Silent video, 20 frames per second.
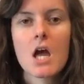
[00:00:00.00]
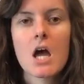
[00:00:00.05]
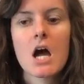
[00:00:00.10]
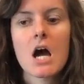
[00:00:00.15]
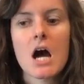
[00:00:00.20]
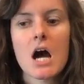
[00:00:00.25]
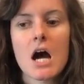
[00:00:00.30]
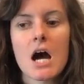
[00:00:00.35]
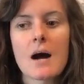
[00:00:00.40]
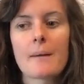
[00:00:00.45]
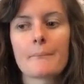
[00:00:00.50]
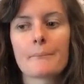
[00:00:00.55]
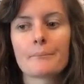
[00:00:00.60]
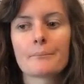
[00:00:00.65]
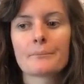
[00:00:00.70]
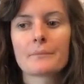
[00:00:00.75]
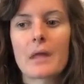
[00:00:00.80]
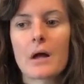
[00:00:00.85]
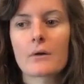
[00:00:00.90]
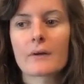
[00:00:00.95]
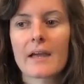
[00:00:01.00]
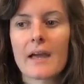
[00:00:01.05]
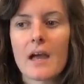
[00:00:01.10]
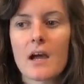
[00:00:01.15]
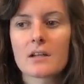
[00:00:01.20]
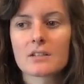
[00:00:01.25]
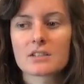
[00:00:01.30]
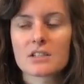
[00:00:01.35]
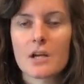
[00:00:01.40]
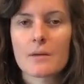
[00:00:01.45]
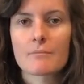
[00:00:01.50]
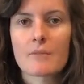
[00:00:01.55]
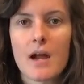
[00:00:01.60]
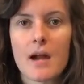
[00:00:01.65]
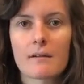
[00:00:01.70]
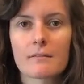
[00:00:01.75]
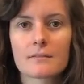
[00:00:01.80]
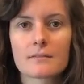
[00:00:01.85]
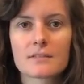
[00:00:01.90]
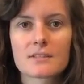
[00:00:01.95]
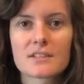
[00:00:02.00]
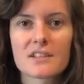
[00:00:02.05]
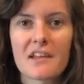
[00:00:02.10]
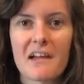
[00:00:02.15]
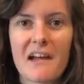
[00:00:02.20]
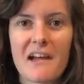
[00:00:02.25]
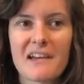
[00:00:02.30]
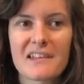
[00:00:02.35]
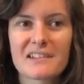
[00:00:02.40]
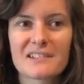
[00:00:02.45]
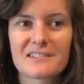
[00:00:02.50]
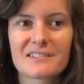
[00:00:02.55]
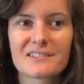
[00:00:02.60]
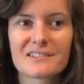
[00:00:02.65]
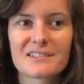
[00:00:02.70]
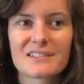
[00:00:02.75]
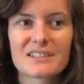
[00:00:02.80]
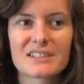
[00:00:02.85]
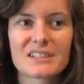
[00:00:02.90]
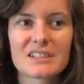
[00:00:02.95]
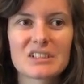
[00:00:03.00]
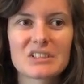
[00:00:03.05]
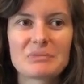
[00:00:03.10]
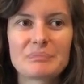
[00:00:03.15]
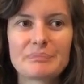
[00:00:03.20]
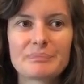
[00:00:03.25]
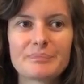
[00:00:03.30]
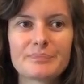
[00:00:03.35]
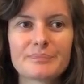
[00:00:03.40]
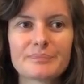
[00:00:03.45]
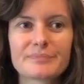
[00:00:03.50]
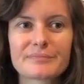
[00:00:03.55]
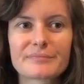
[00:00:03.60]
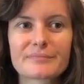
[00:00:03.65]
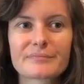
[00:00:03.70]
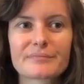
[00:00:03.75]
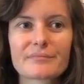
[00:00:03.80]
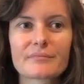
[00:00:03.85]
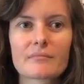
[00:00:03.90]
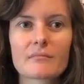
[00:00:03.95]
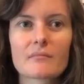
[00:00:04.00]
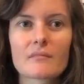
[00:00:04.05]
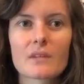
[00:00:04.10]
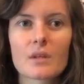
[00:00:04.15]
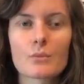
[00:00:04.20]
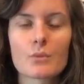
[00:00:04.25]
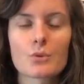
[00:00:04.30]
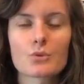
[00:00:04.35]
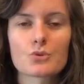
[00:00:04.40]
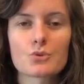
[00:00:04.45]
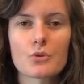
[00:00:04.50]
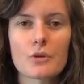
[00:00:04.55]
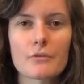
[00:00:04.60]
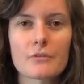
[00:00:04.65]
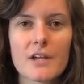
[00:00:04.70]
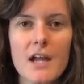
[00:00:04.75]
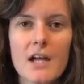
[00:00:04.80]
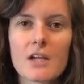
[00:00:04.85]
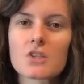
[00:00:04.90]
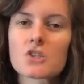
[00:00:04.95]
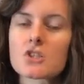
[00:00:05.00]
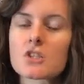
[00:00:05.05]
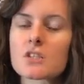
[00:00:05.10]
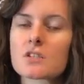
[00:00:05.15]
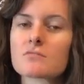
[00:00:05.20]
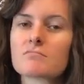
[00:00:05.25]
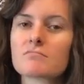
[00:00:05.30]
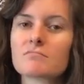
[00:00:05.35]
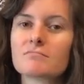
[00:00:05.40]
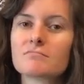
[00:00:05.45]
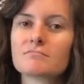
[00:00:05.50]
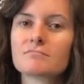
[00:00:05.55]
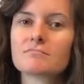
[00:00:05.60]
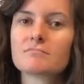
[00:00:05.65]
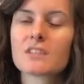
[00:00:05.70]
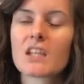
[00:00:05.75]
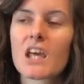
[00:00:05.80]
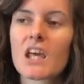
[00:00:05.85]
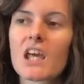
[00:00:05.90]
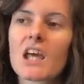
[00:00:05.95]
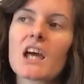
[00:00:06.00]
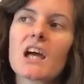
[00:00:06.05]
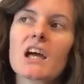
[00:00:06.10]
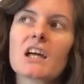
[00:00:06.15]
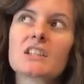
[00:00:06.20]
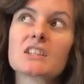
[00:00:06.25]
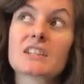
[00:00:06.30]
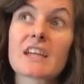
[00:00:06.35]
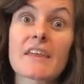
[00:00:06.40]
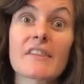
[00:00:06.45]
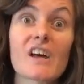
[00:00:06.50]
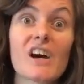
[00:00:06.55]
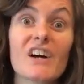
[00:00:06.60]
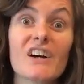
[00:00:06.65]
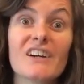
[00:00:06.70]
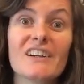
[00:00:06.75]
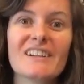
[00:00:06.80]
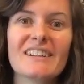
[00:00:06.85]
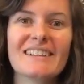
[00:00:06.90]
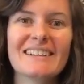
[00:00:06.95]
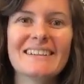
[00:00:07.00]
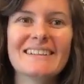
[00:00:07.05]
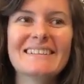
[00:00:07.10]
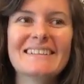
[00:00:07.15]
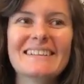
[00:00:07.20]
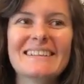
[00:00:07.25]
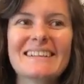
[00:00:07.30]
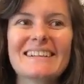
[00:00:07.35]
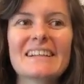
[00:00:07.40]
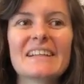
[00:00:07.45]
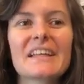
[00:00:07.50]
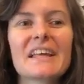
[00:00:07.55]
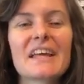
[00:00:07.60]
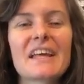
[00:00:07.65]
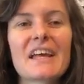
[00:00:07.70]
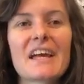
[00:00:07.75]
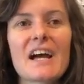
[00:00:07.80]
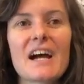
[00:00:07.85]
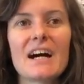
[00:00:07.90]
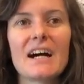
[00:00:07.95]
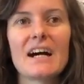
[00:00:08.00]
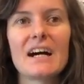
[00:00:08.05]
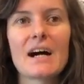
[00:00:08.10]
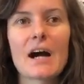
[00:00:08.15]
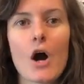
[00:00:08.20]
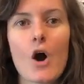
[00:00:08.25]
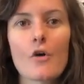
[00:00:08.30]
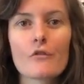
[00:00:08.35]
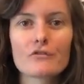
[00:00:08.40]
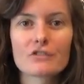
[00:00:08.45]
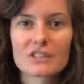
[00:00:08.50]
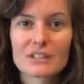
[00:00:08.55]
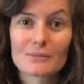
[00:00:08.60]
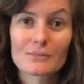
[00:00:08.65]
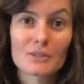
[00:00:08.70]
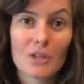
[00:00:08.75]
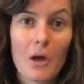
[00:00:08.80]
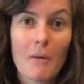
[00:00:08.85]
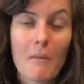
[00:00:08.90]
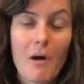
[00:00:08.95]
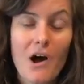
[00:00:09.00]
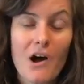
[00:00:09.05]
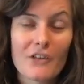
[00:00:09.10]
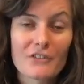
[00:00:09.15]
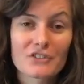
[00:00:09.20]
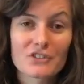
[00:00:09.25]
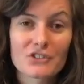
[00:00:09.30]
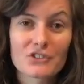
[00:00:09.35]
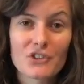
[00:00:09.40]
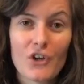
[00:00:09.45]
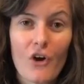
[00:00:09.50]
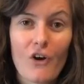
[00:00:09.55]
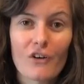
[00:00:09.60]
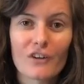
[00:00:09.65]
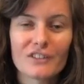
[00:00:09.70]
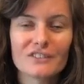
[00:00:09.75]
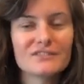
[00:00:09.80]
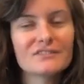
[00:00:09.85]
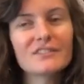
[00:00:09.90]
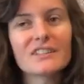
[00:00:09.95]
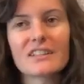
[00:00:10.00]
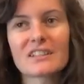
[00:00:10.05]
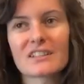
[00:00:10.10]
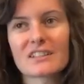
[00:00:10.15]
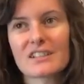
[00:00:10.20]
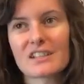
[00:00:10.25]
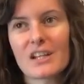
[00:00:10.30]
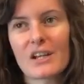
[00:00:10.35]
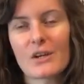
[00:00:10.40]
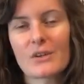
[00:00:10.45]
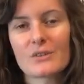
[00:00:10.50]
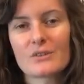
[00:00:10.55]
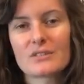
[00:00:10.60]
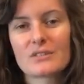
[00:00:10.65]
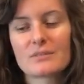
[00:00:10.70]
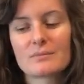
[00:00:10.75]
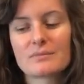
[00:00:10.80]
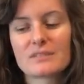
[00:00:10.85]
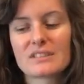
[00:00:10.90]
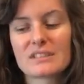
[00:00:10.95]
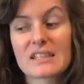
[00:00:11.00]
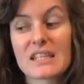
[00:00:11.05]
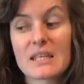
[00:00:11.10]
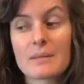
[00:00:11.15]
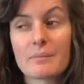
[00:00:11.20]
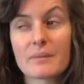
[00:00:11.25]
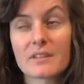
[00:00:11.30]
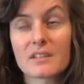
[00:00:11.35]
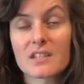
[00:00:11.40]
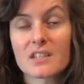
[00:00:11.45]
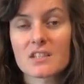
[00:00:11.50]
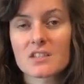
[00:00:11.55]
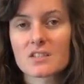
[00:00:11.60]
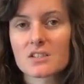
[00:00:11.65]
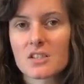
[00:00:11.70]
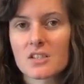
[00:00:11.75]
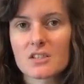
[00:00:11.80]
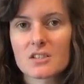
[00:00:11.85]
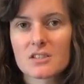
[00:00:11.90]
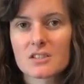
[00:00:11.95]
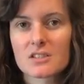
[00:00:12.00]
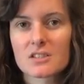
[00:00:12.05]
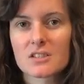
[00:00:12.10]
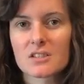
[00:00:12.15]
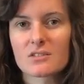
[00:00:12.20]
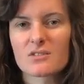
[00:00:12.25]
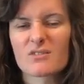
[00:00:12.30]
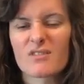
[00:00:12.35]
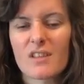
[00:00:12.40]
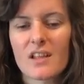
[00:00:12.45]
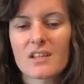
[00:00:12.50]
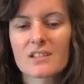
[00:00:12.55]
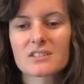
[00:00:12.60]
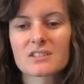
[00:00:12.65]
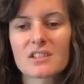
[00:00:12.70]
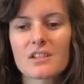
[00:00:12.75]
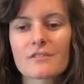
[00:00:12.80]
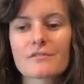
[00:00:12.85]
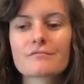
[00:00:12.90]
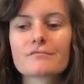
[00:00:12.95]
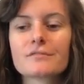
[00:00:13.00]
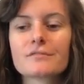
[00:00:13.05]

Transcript: I'll get her to come round and we'll do a reaction. together. Obviously with our masks on and, you know, keeping distance and all that stuff.